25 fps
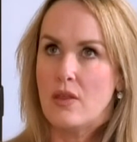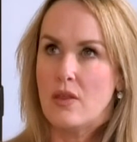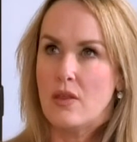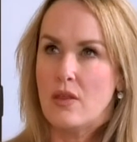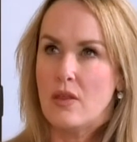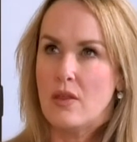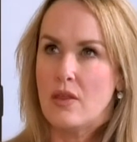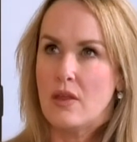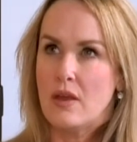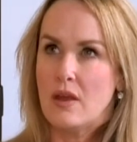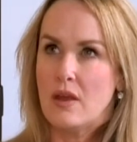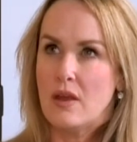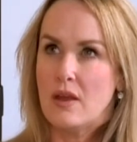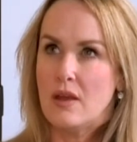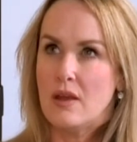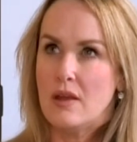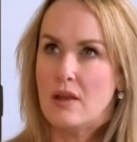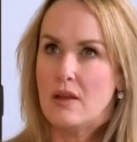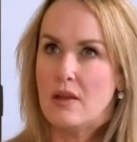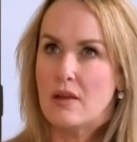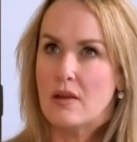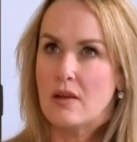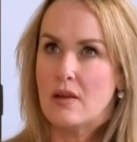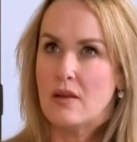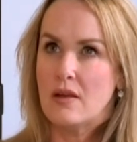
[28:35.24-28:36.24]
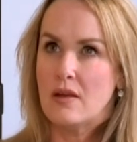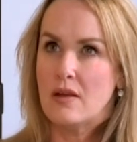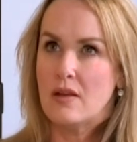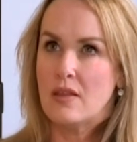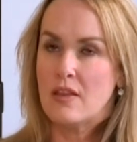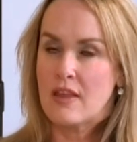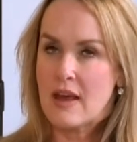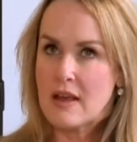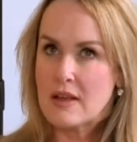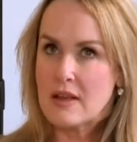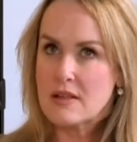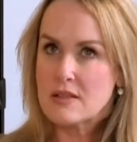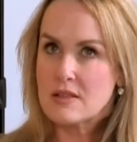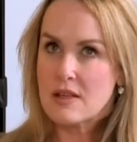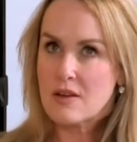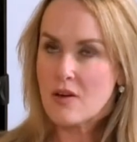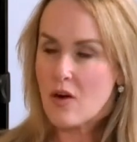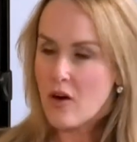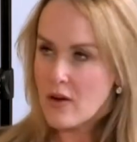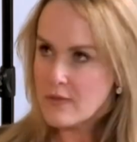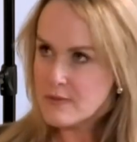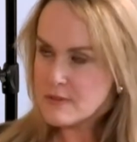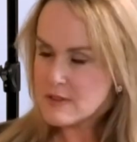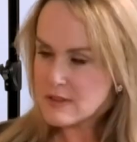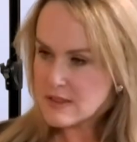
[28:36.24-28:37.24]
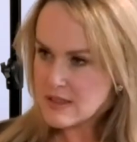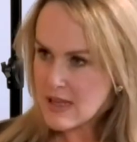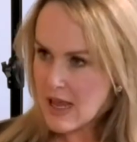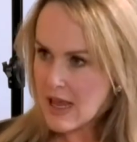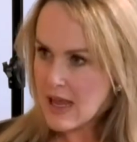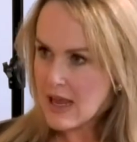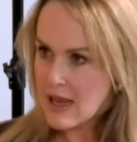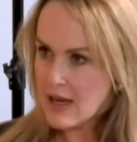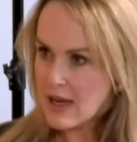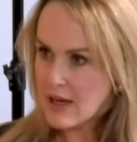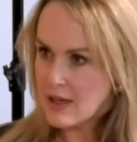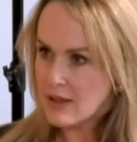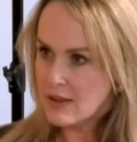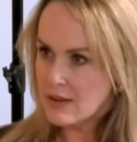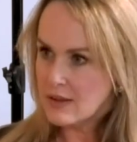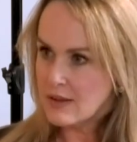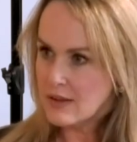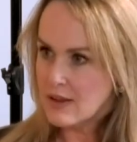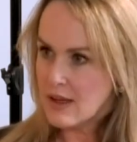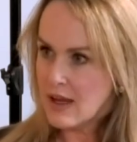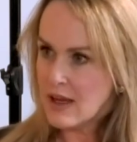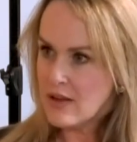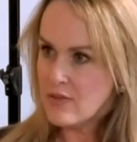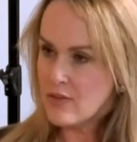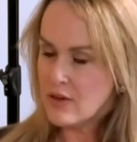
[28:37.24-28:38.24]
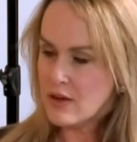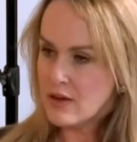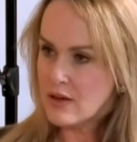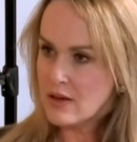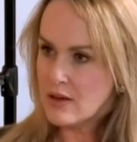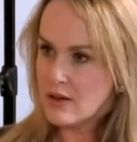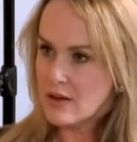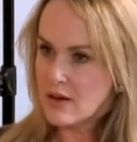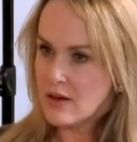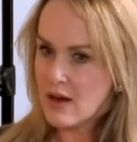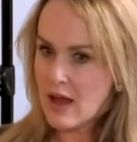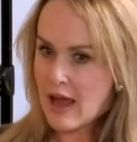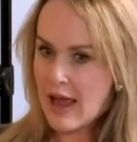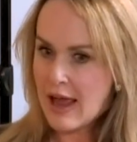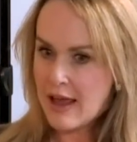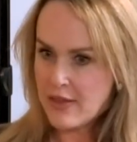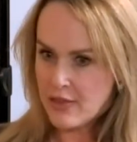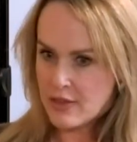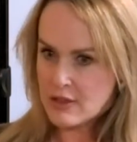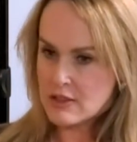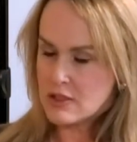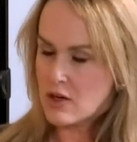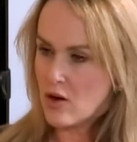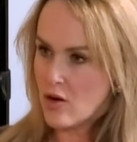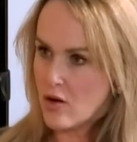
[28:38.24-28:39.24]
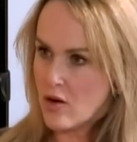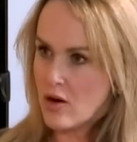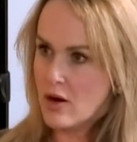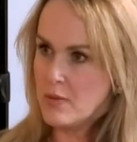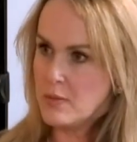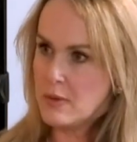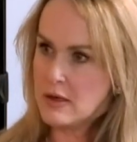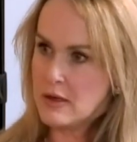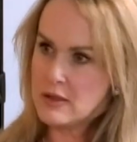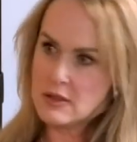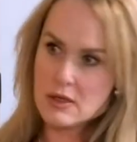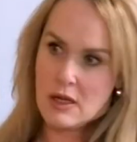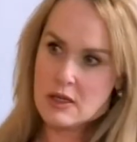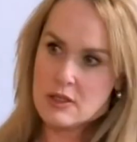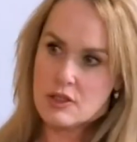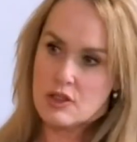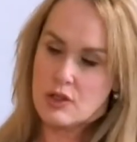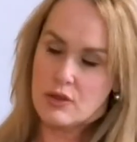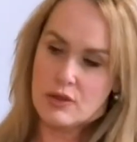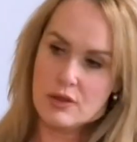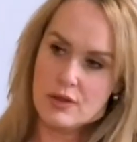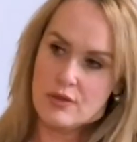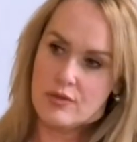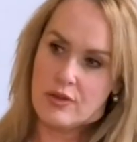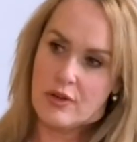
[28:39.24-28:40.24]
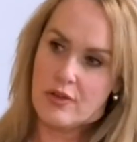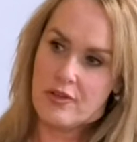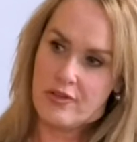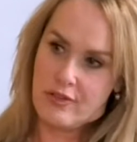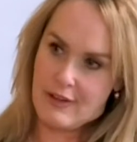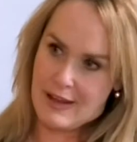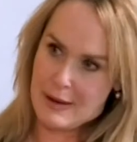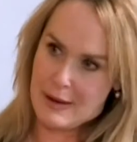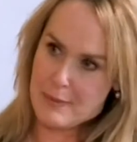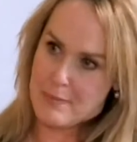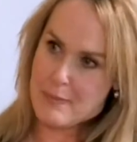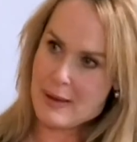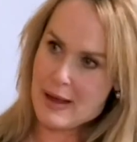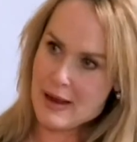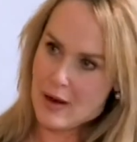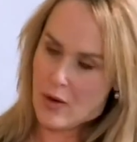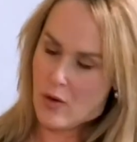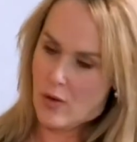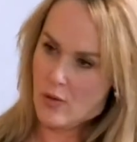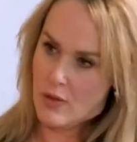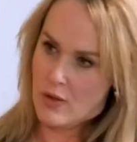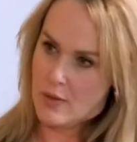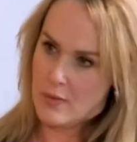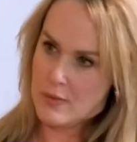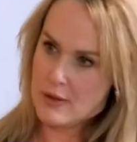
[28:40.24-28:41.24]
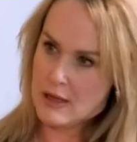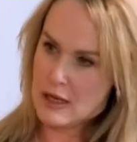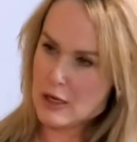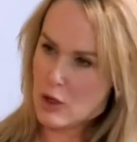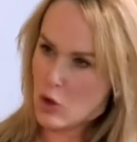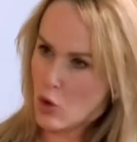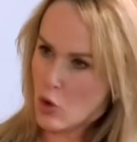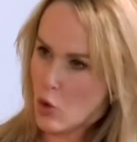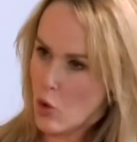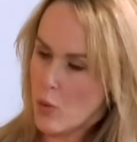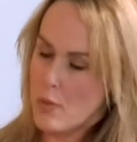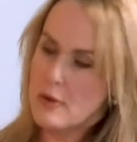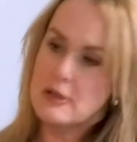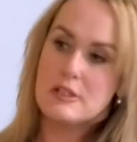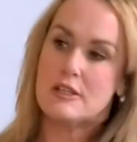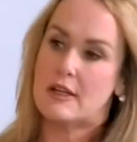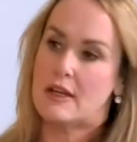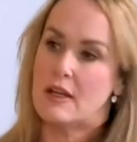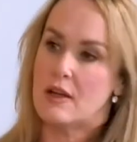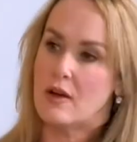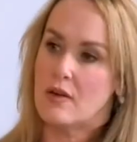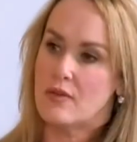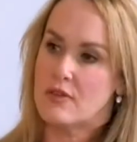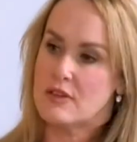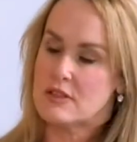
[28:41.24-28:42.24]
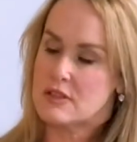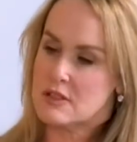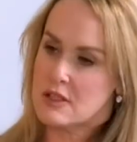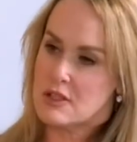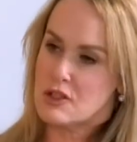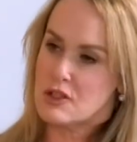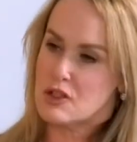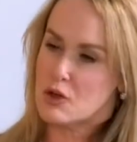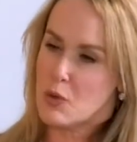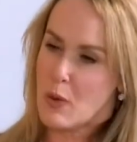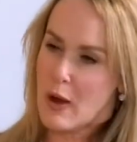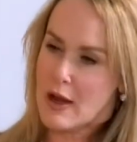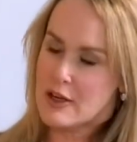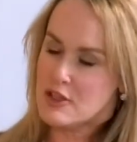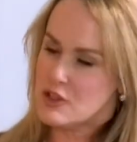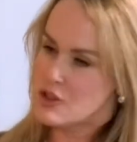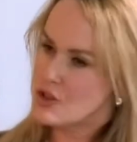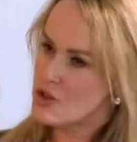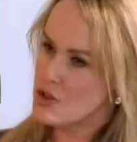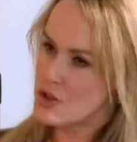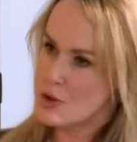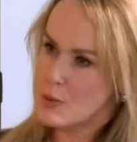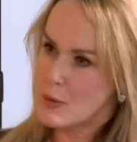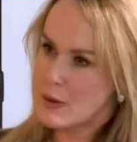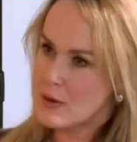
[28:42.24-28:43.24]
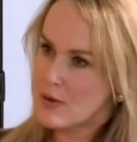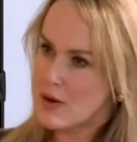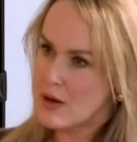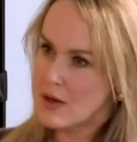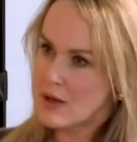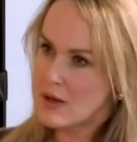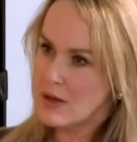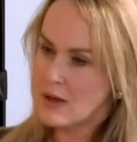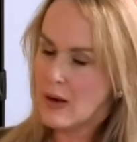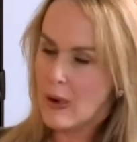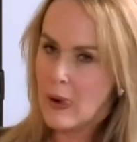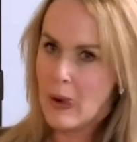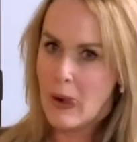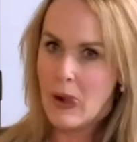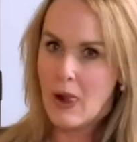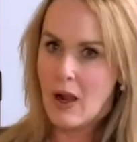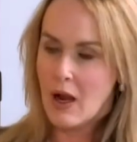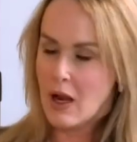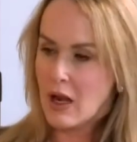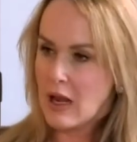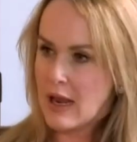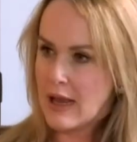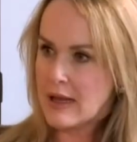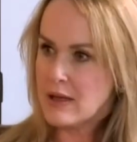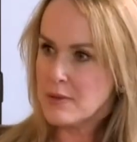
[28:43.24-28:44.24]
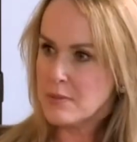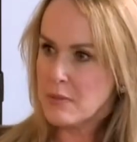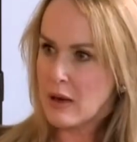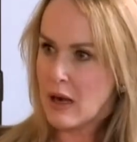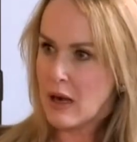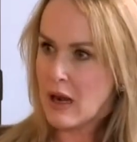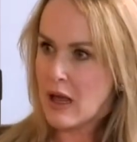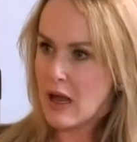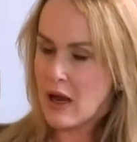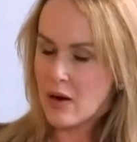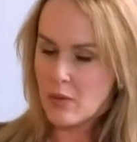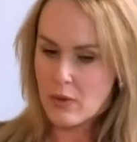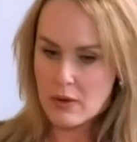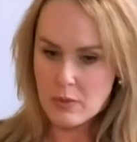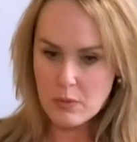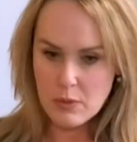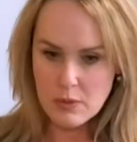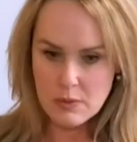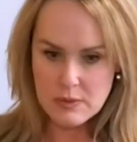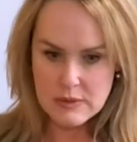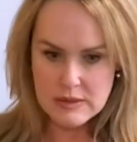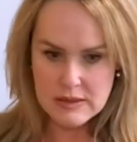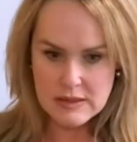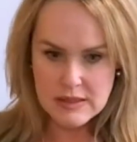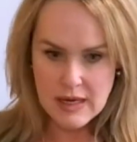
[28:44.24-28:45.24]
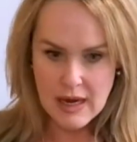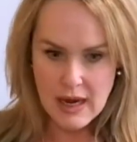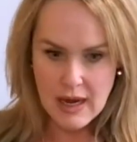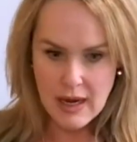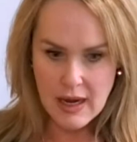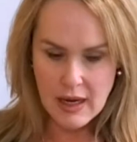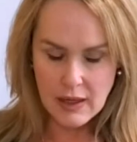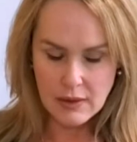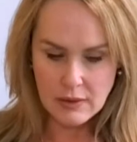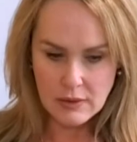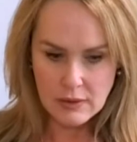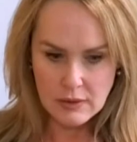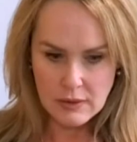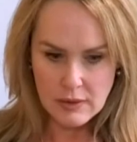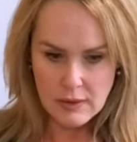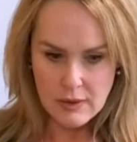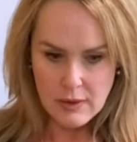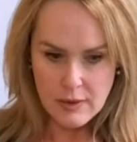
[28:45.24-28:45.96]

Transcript: the things that I've seen, even at the time, and until you reflect back on them, the enormity of the situations you were in. Lake Malawi, we were staying.